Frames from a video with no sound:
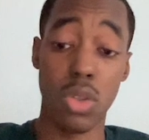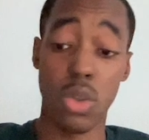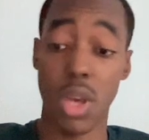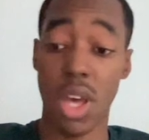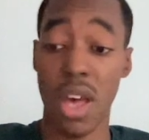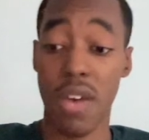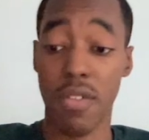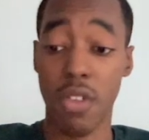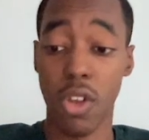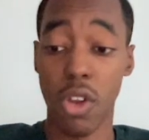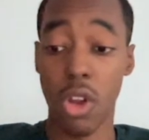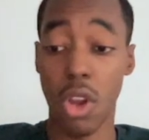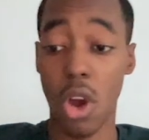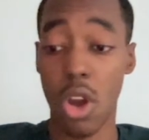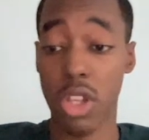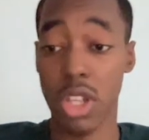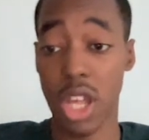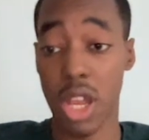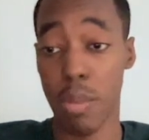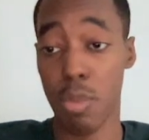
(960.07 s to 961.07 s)
have unlock
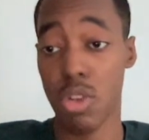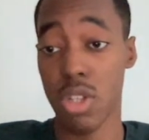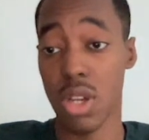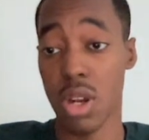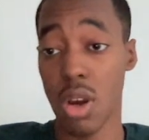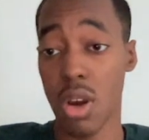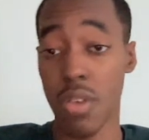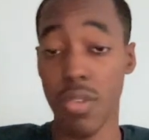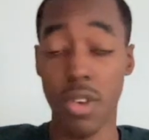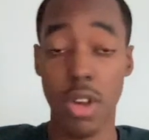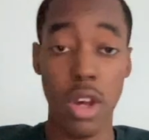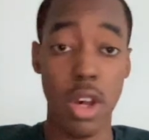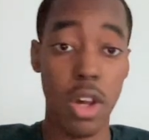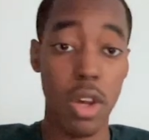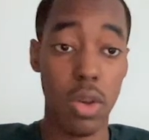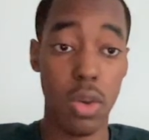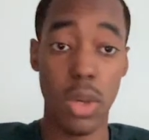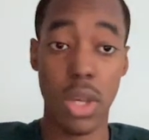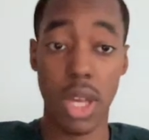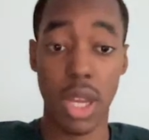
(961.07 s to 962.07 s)
10% off,
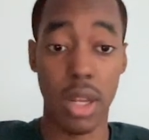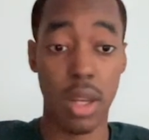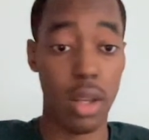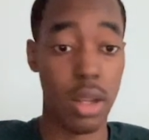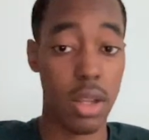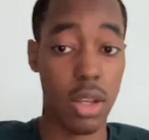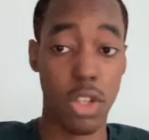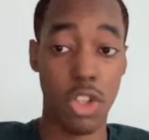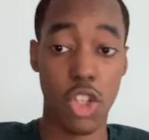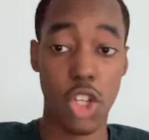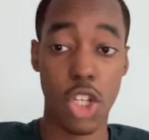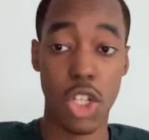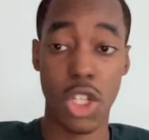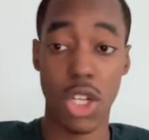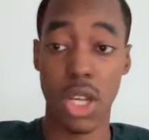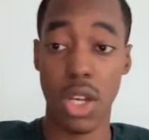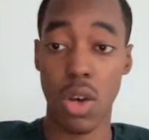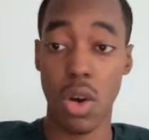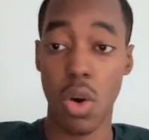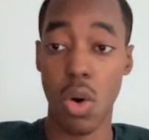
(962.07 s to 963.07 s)
you can change
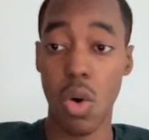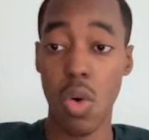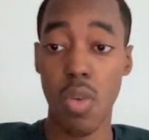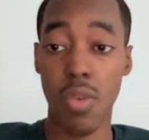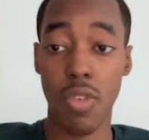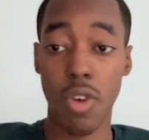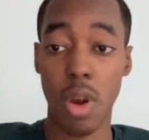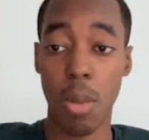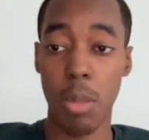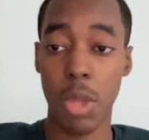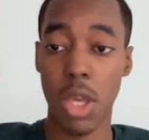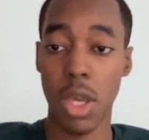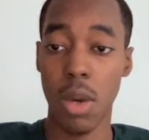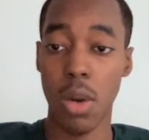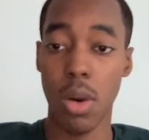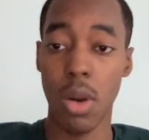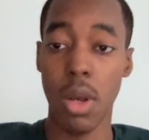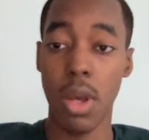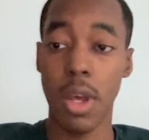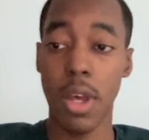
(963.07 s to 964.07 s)
it all from here.